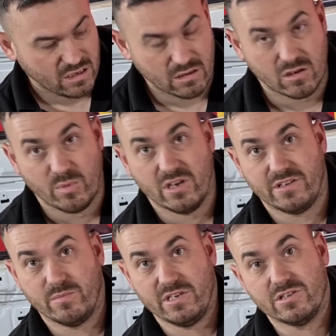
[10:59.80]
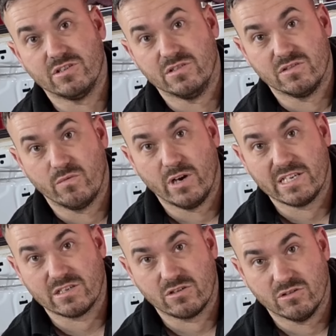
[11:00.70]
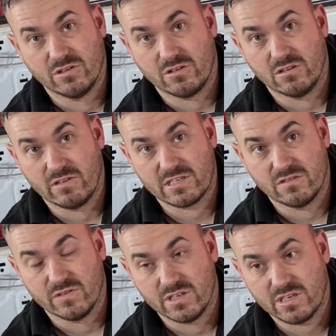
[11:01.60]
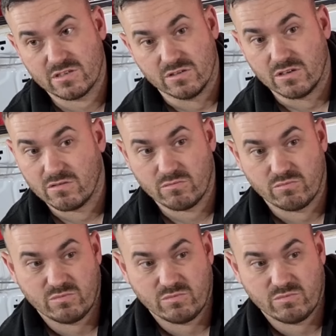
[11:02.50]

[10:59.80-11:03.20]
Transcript: a little bit of dimensions of where to cut and all the rest of it. So